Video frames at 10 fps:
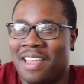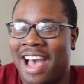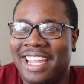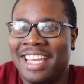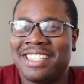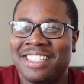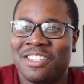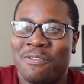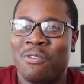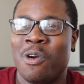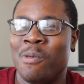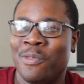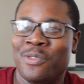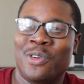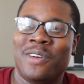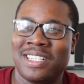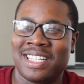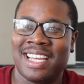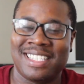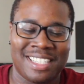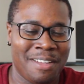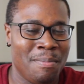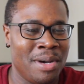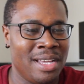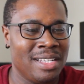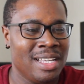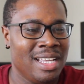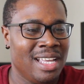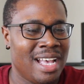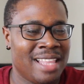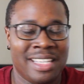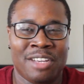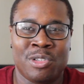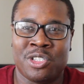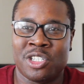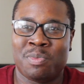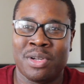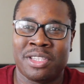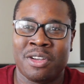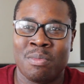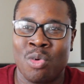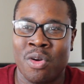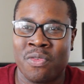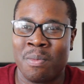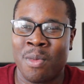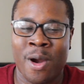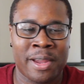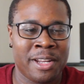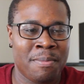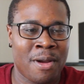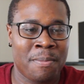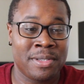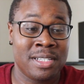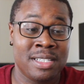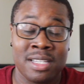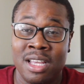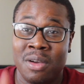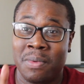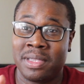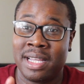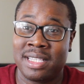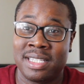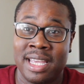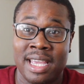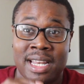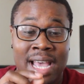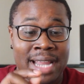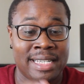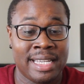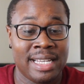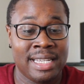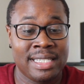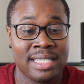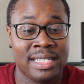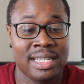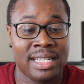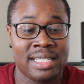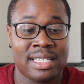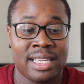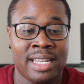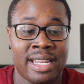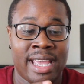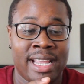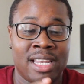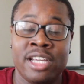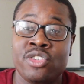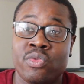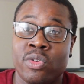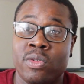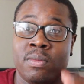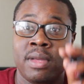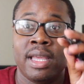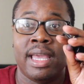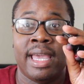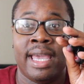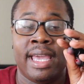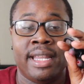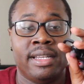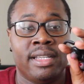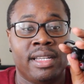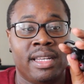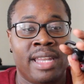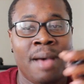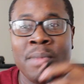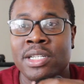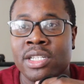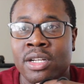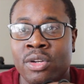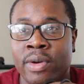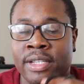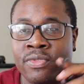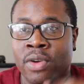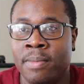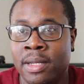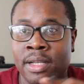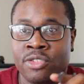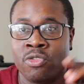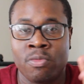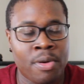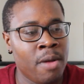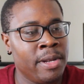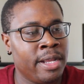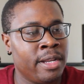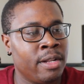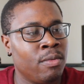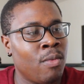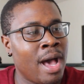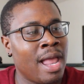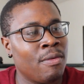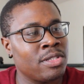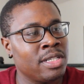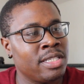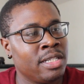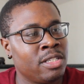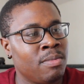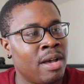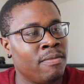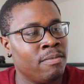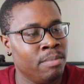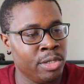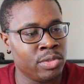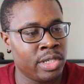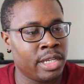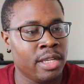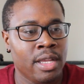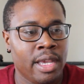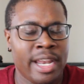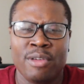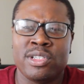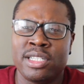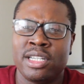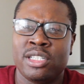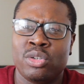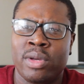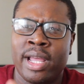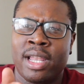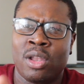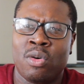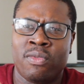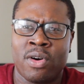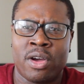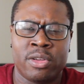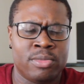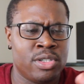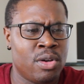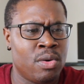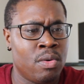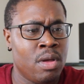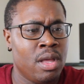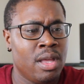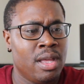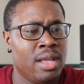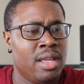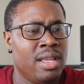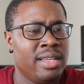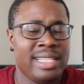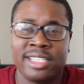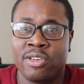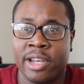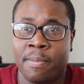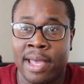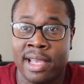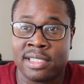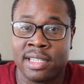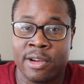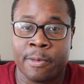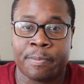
I guess it's a form of noise canceling, but I think it was just put there more for marketing purposes. With that said, I did listen to these in a lunchroom, and not much of the noise from the lunchroom permeated while I was listening to my music, and I was listening to it at low volume, so they still get a pass there.